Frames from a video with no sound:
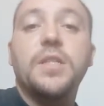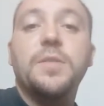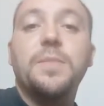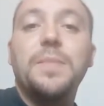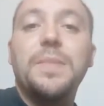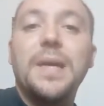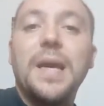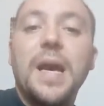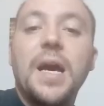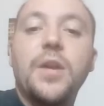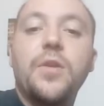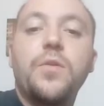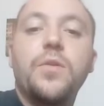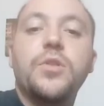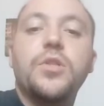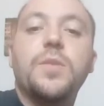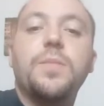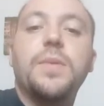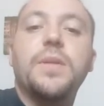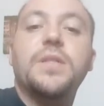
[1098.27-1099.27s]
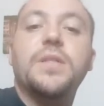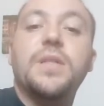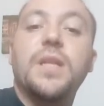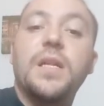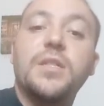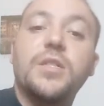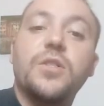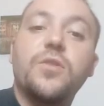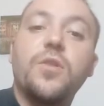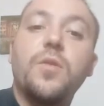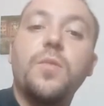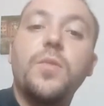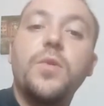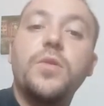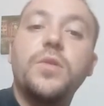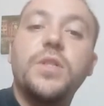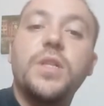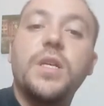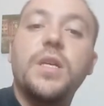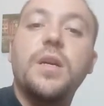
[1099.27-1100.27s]
piano and she plays classical
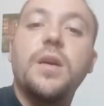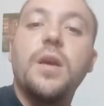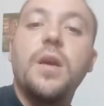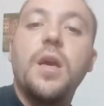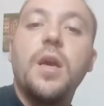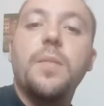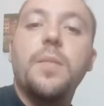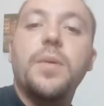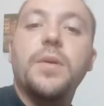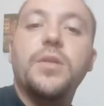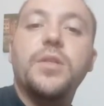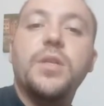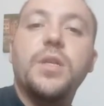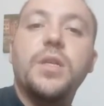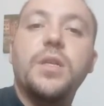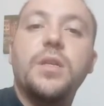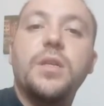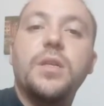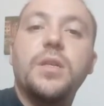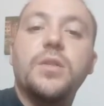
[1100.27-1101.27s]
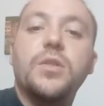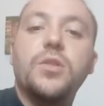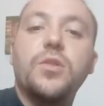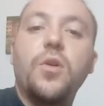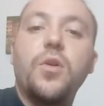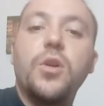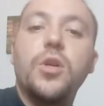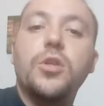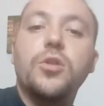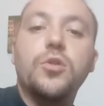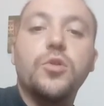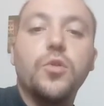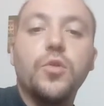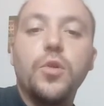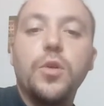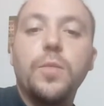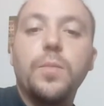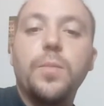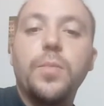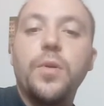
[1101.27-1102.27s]
music, but she is not into
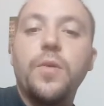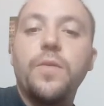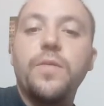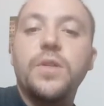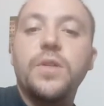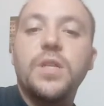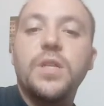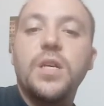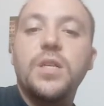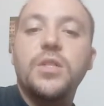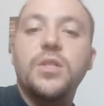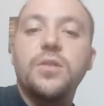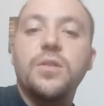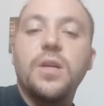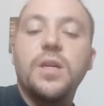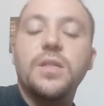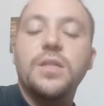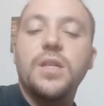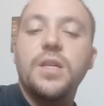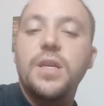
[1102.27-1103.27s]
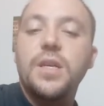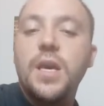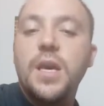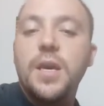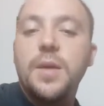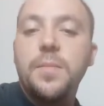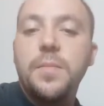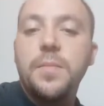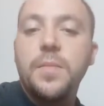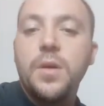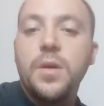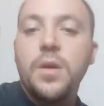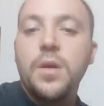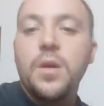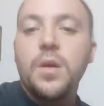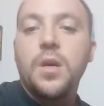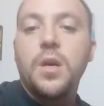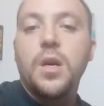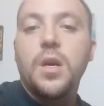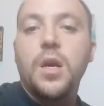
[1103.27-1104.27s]
improvisation as I am,
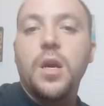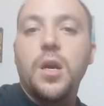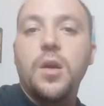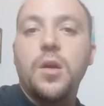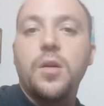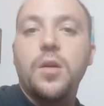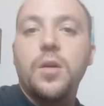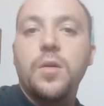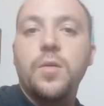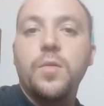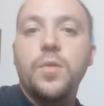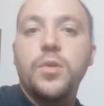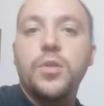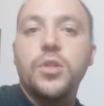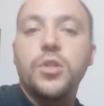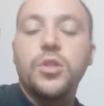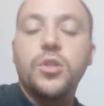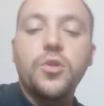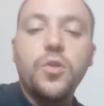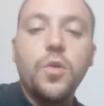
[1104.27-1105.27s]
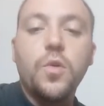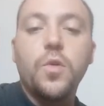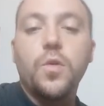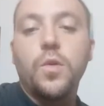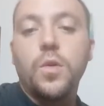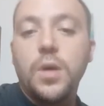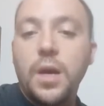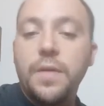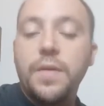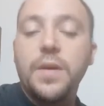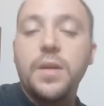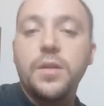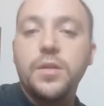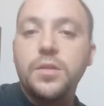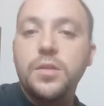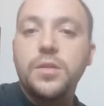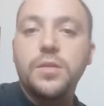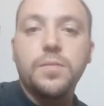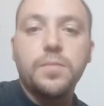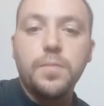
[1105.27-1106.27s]
which is cool. I think
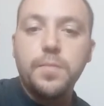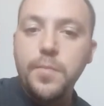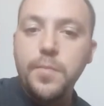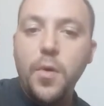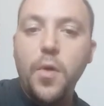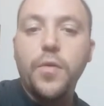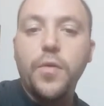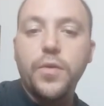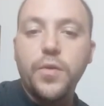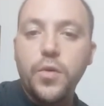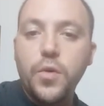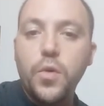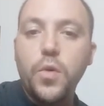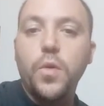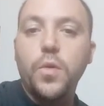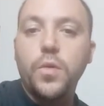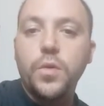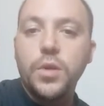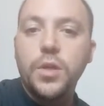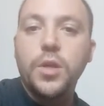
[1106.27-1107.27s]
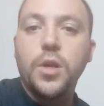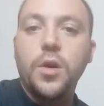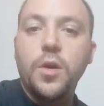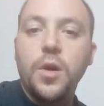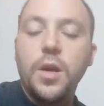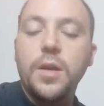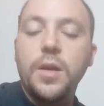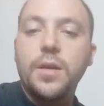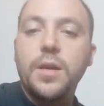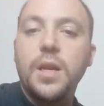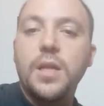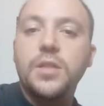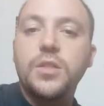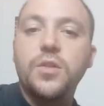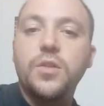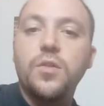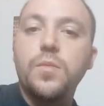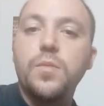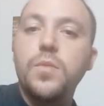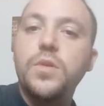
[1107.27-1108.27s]
it's both cool.
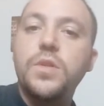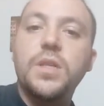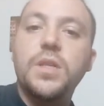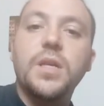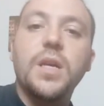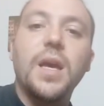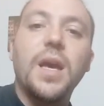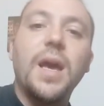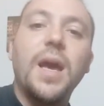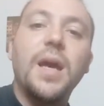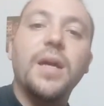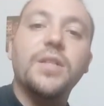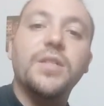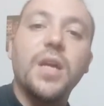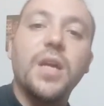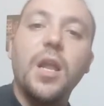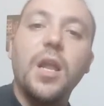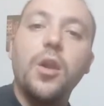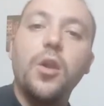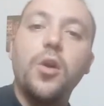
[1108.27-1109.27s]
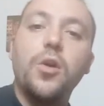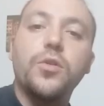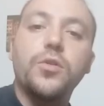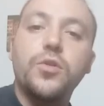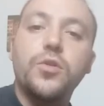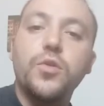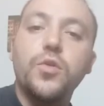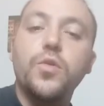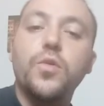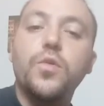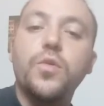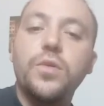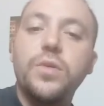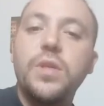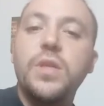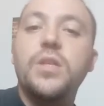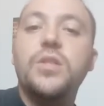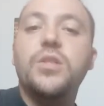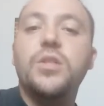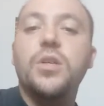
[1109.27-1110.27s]
Classical music has a lot to
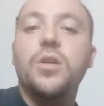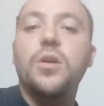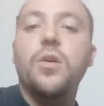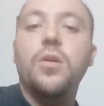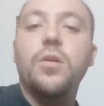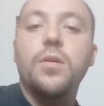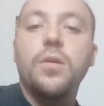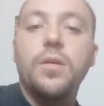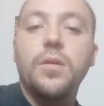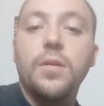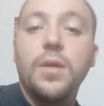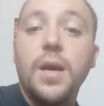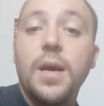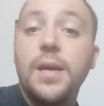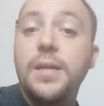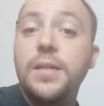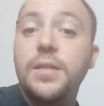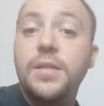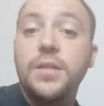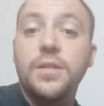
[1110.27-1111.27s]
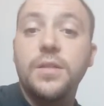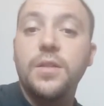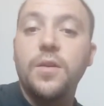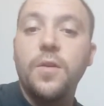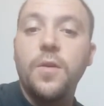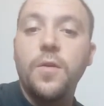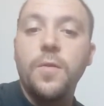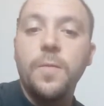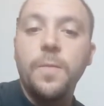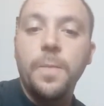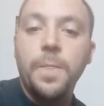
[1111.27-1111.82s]
teach us. And